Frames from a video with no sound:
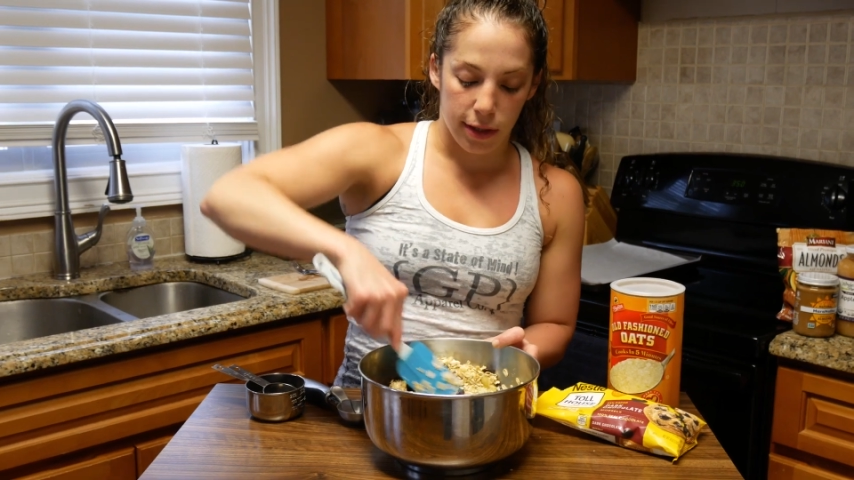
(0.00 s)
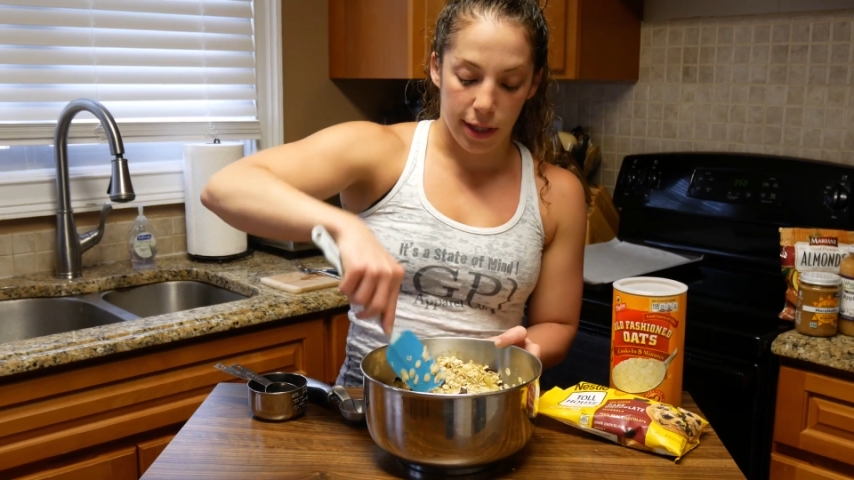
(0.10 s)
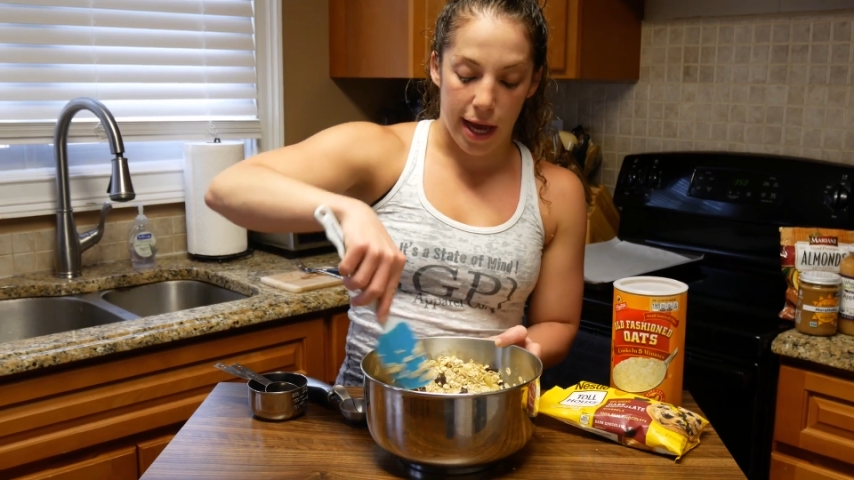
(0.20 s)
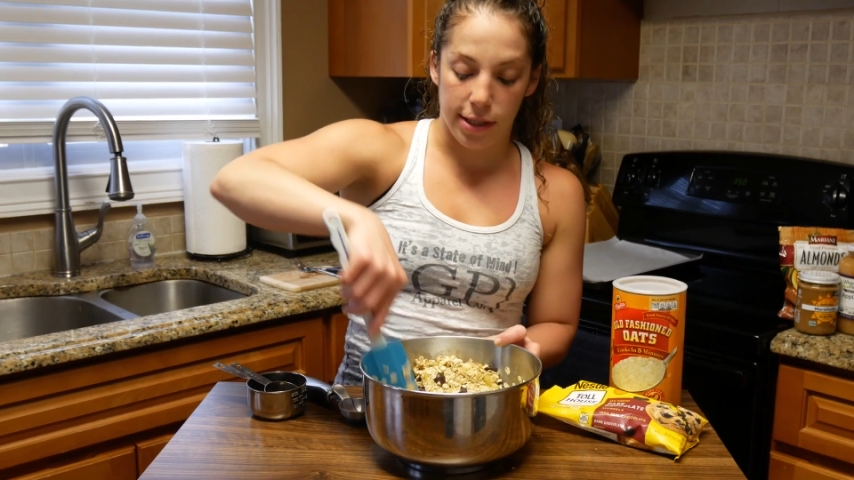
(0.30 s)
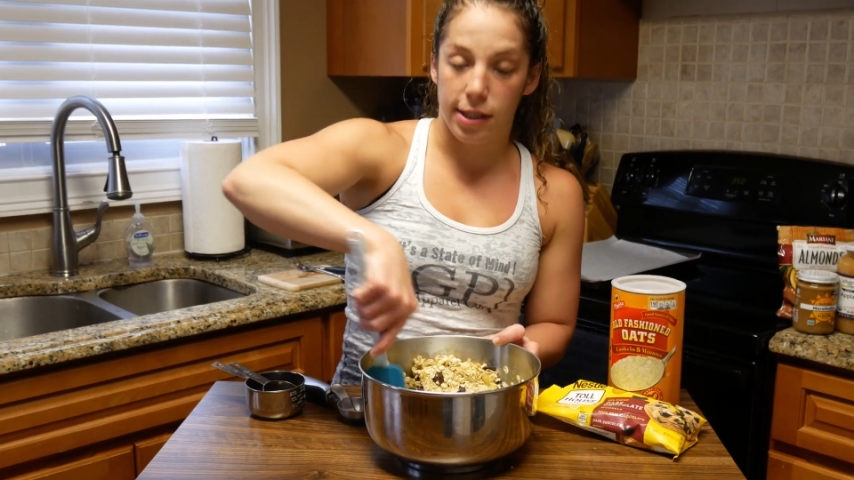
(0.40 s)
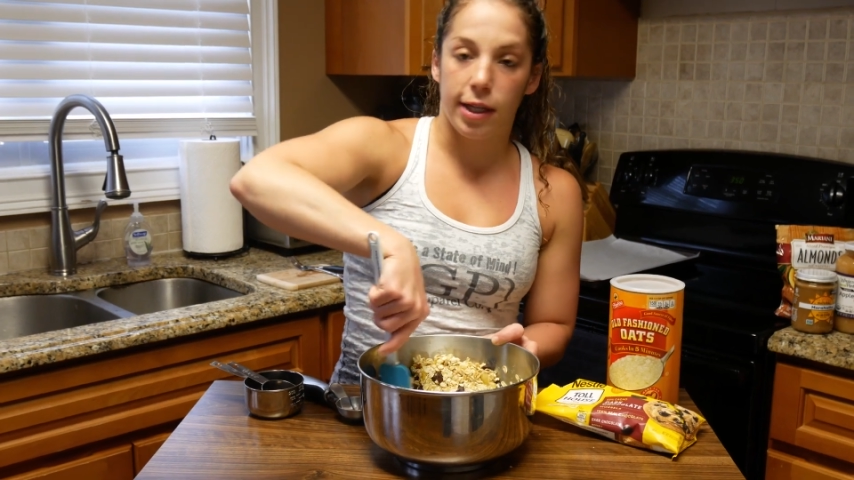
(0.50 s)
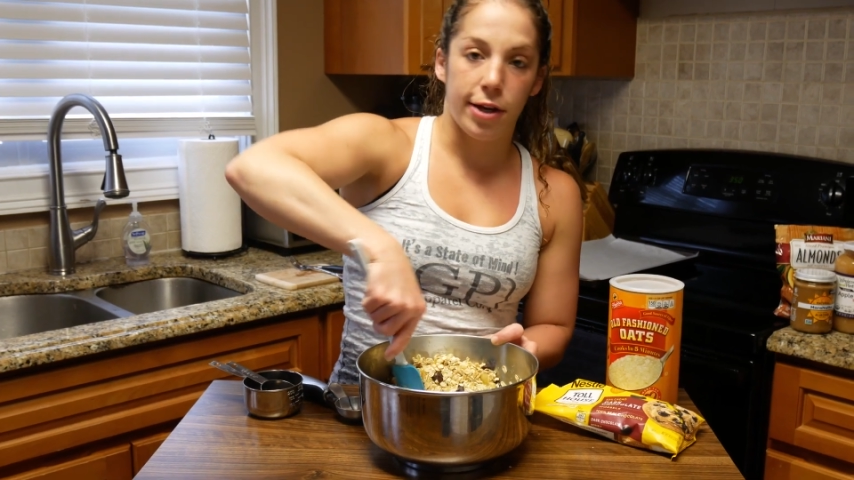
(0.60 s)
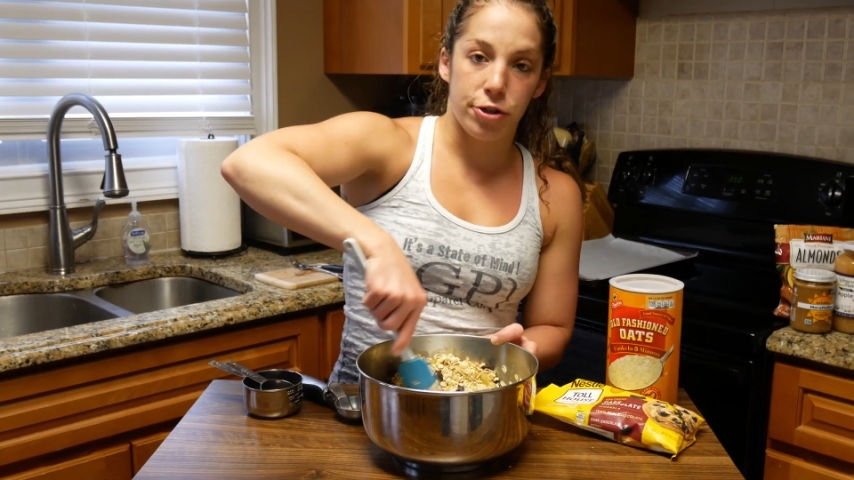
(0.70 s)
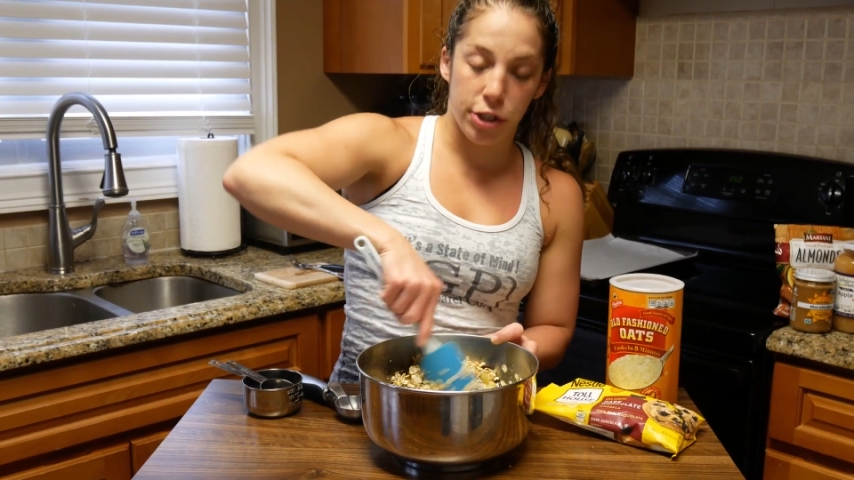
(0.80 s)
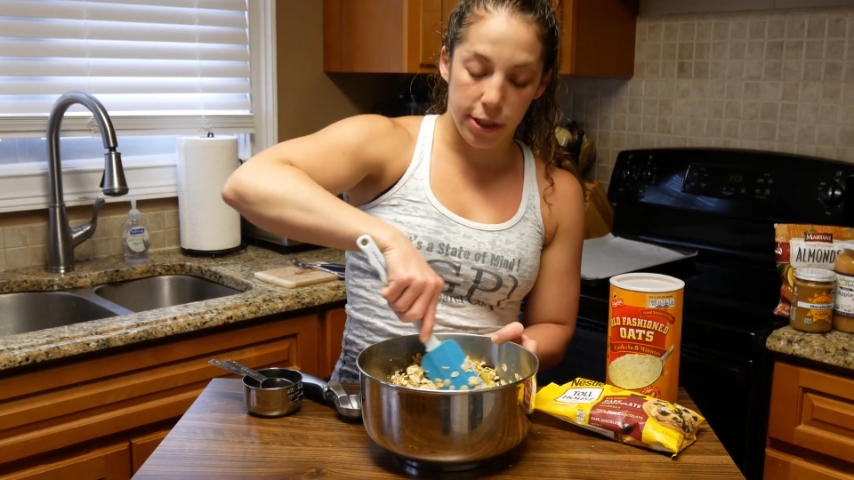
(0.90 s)
lasting
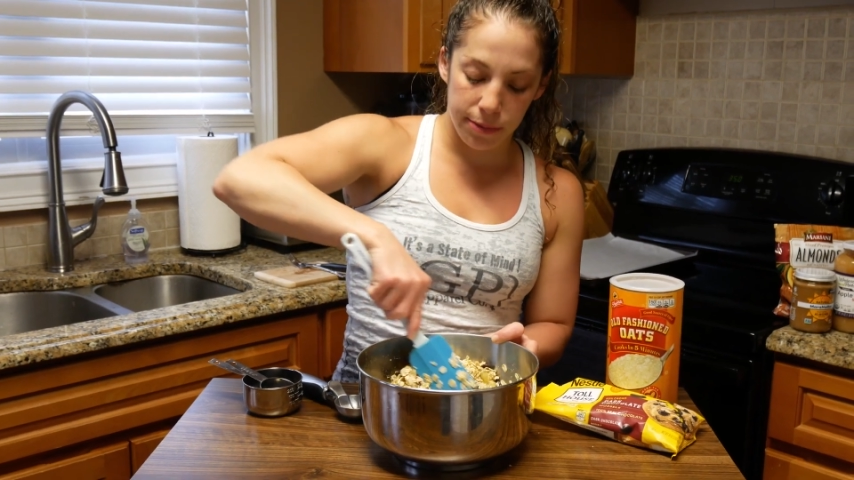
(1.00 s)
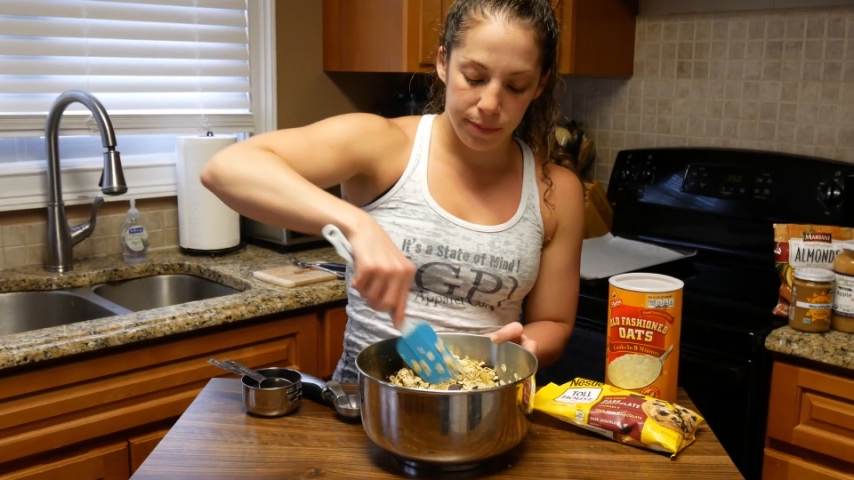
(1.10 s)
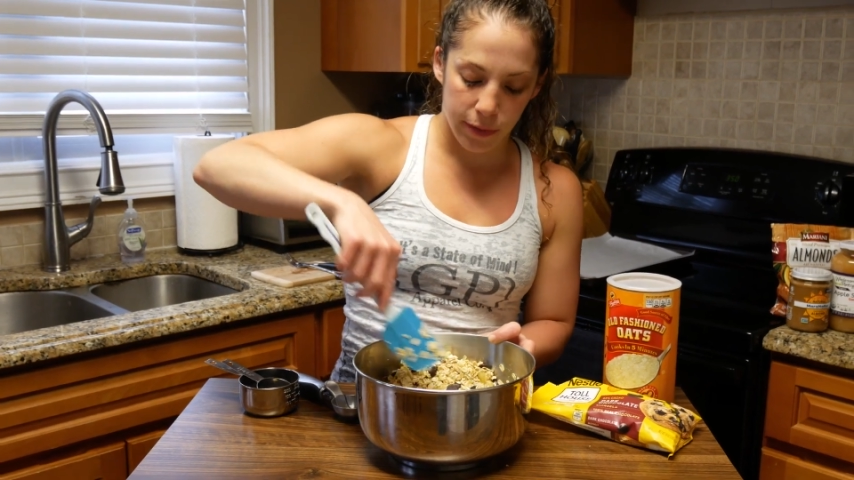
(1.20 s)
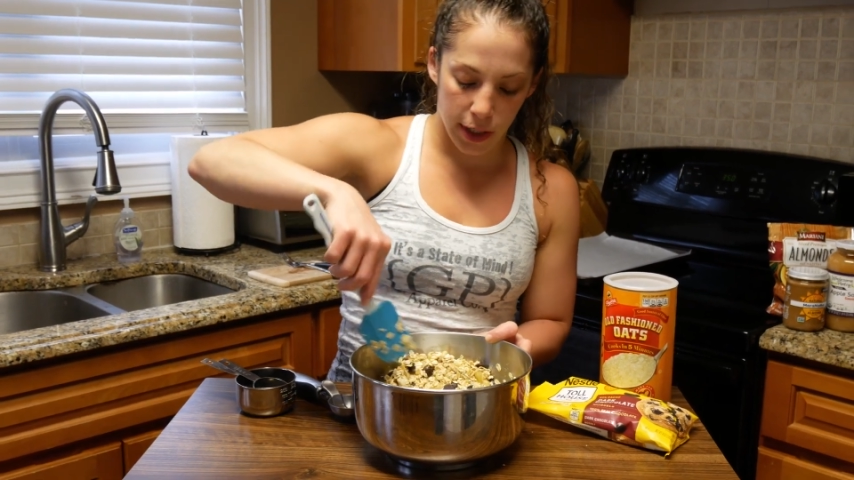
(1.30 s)
energy.